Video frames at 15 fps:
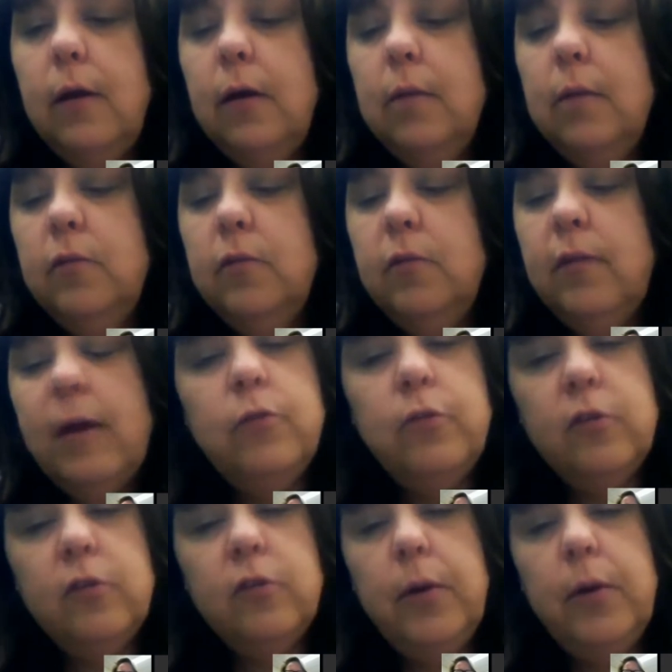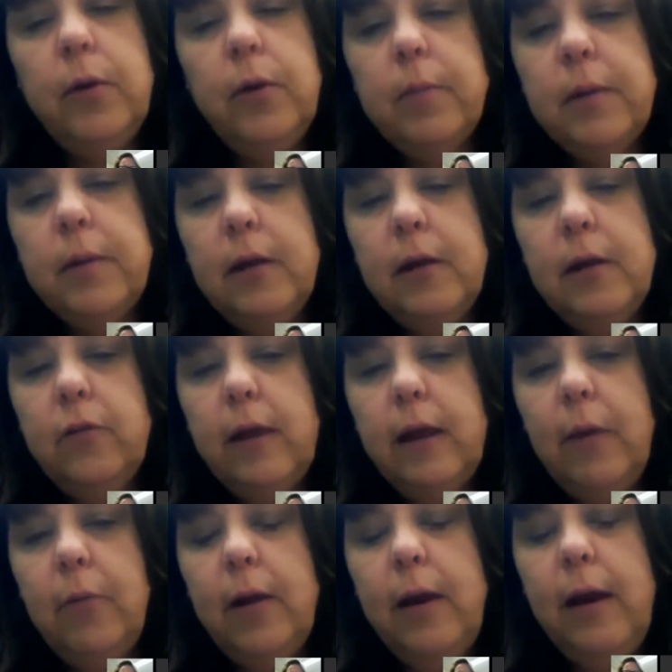So that would just be a recommendation that
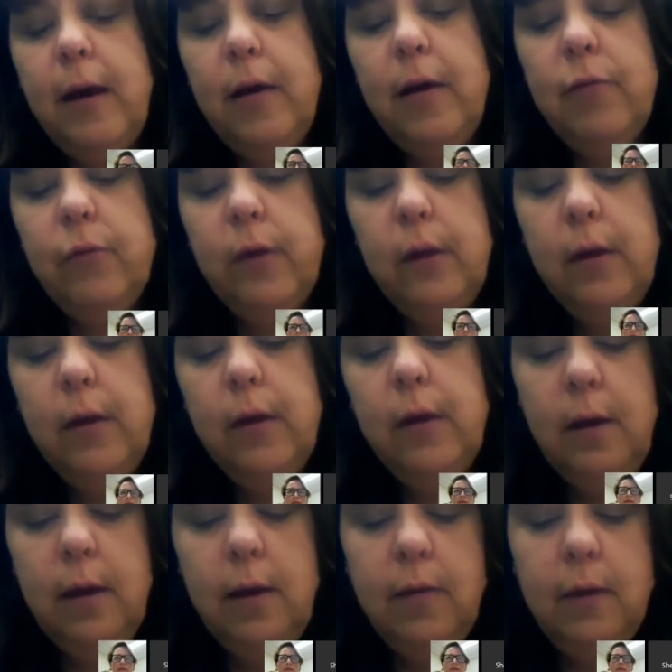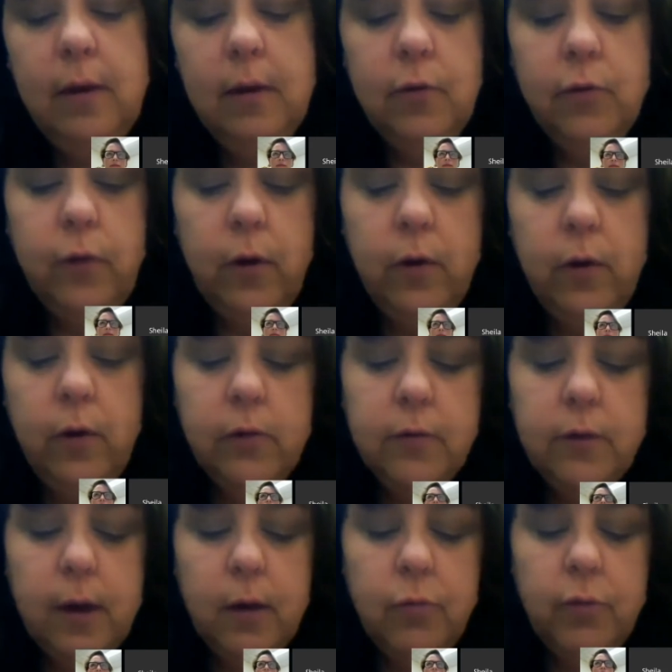I would have. And then as far
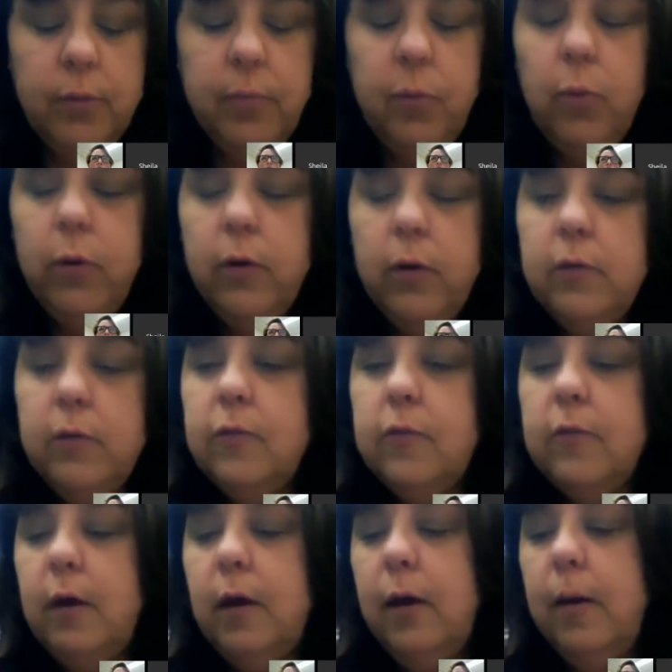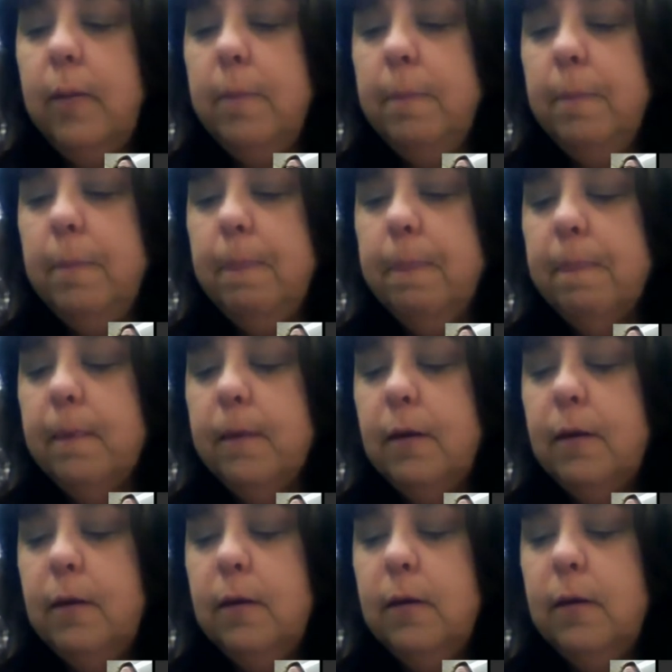as reports,
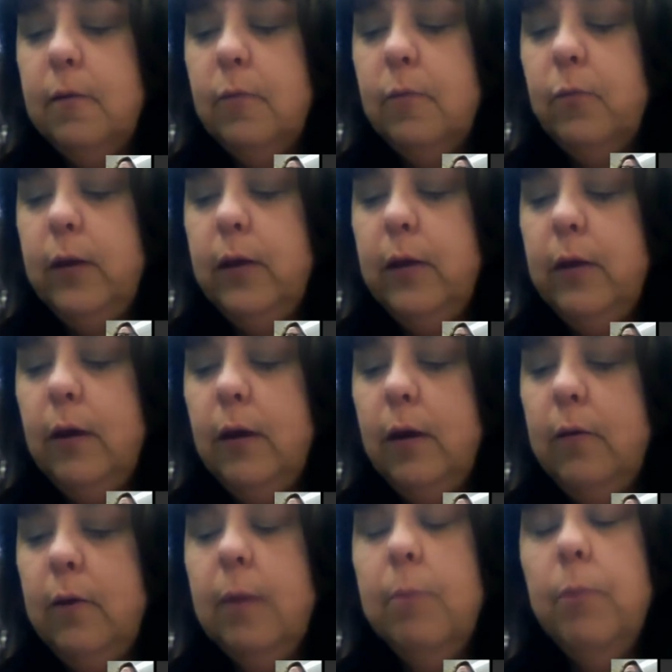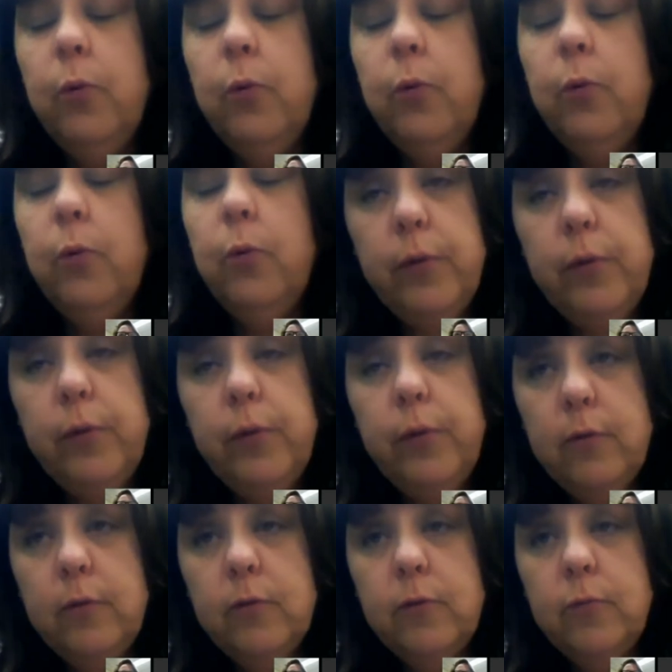we import the
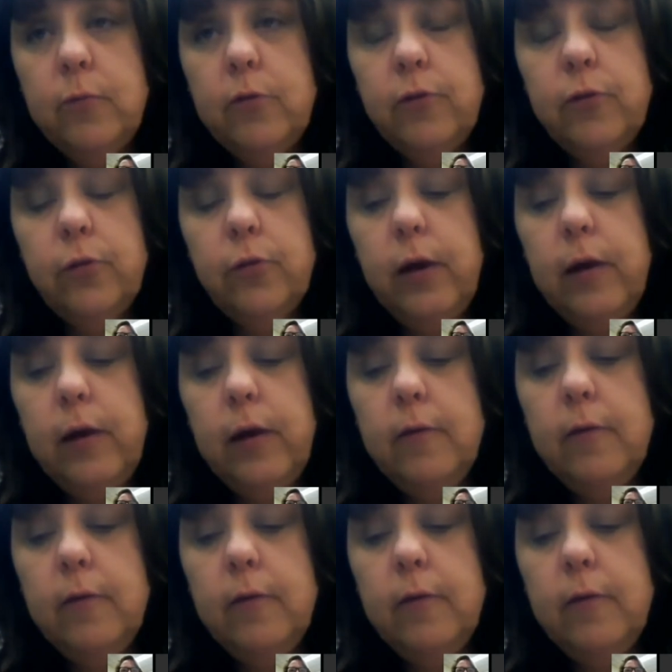reports, which is great.